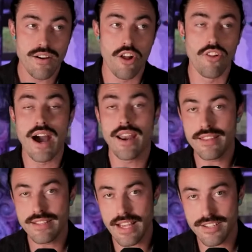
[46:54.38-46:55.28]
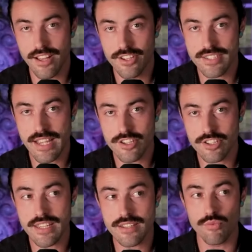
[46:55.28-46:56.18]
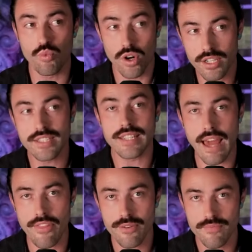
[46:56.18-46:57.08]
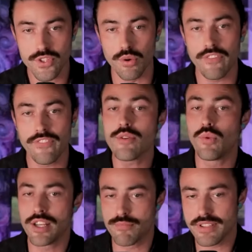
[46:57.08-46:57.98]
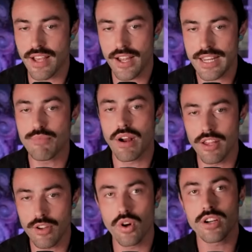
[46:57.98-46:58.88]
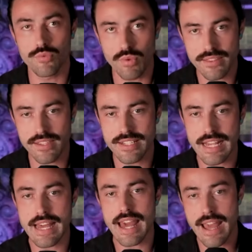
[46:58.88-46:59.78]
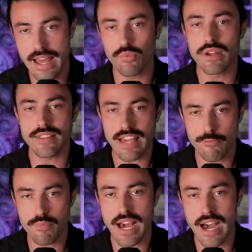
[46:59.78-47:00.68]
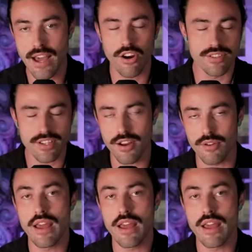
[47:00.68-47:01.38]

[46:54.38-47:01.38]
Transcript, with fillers: a lot of these intelligence agencies work together. So if he was Mossad, he probably worked with the CIA and with the FBI, or sorry,